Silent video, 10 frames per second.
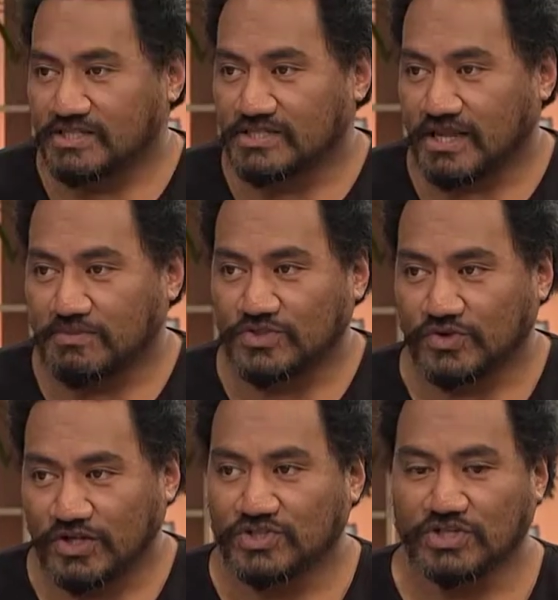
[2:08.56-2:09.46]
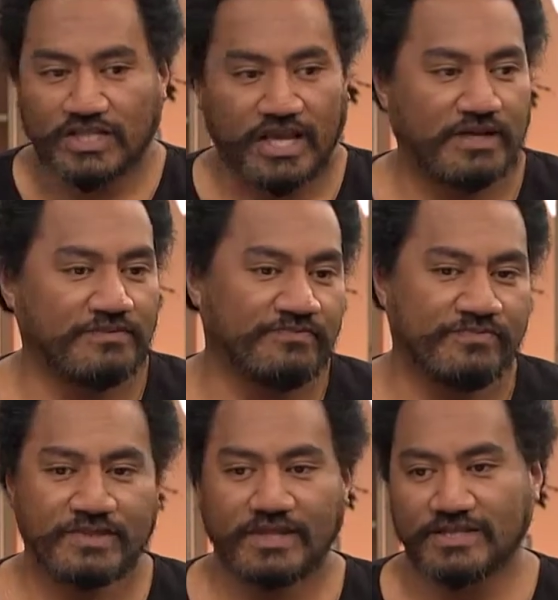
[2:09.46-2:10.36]
this established tradition that
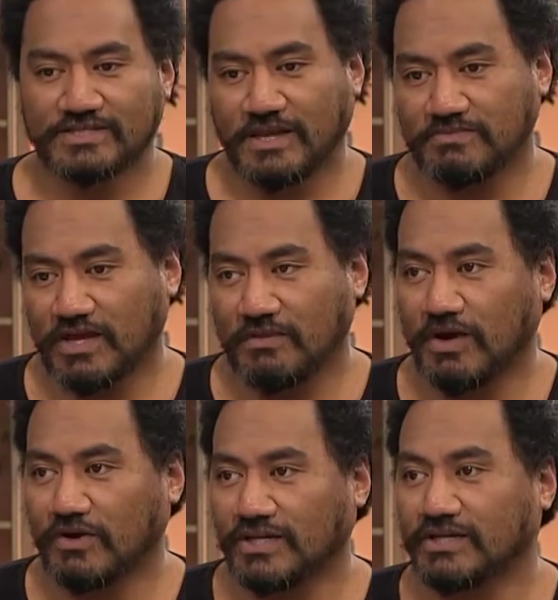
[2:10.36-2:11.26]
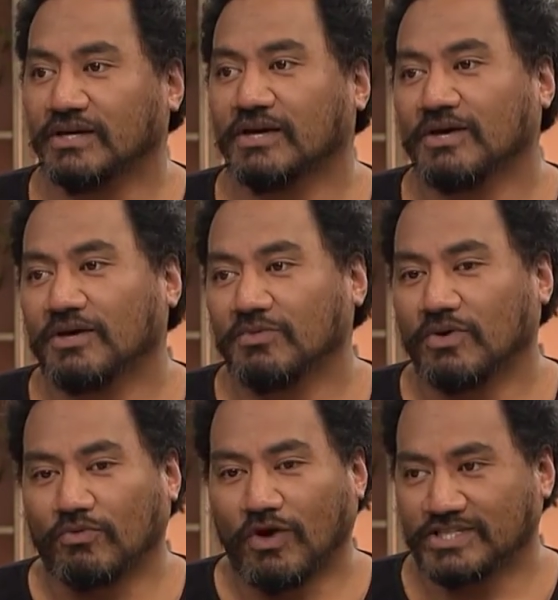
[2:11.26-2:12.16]
at the same time Maori
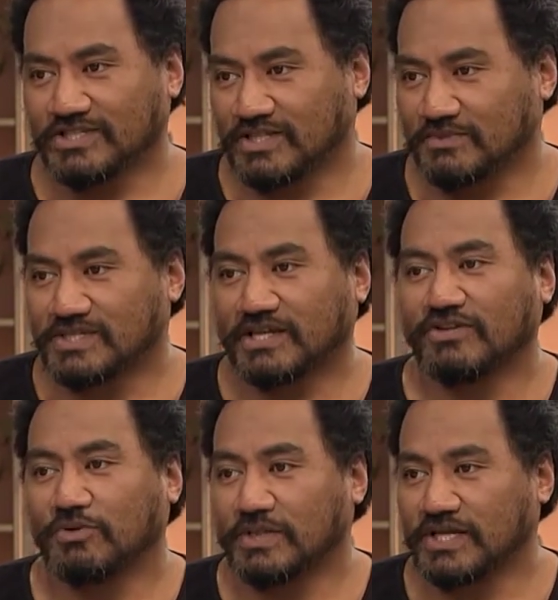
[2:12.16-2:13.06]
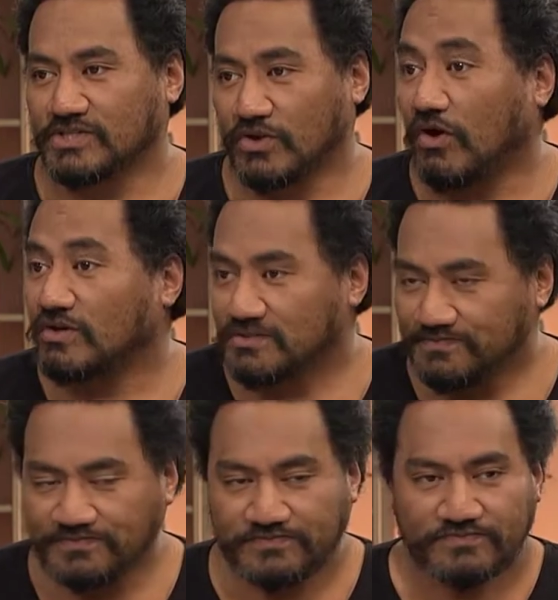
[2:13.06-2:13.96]
were writing to them saying, can you please not?
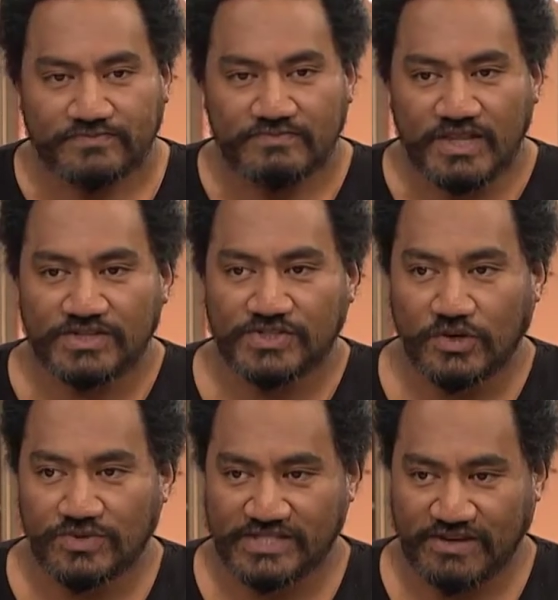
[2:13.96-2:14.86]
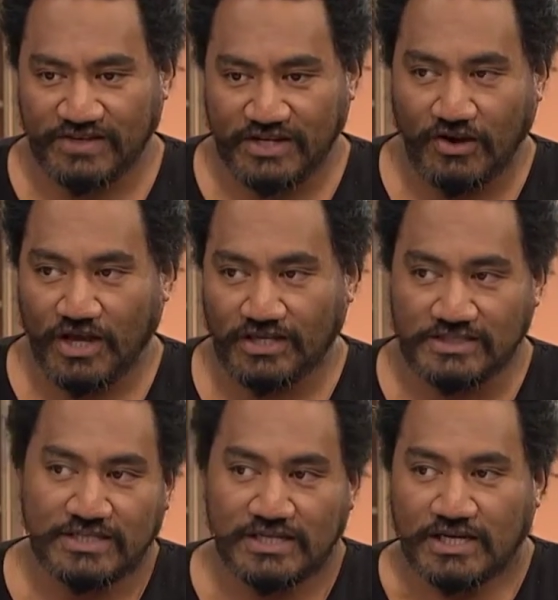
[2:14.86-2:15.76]
Mm. So in
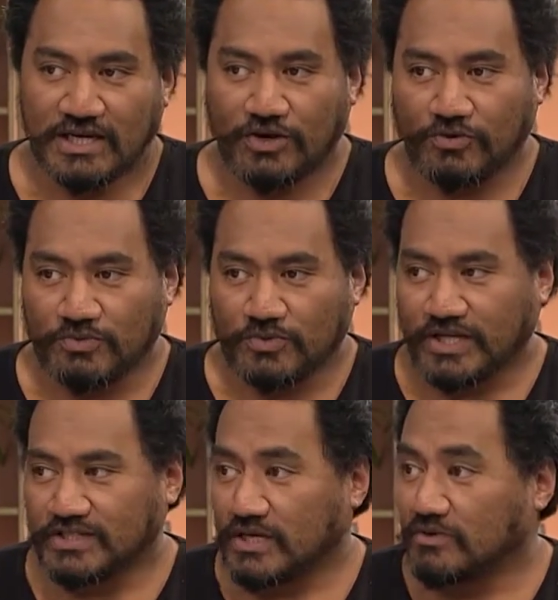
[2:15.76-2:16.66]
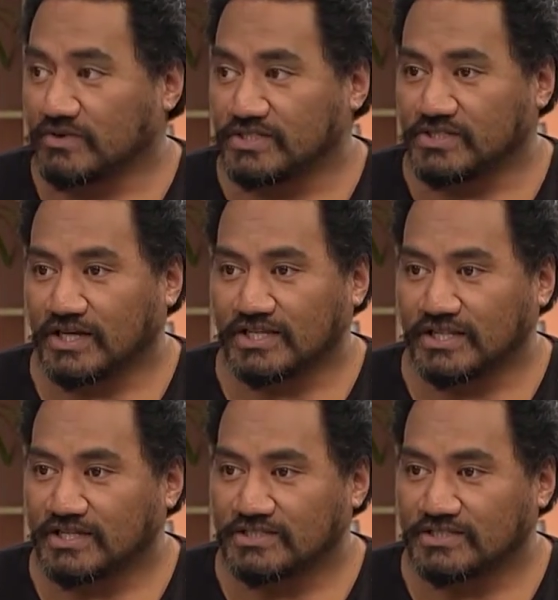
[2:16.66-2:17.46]
79, a group called He Taua decided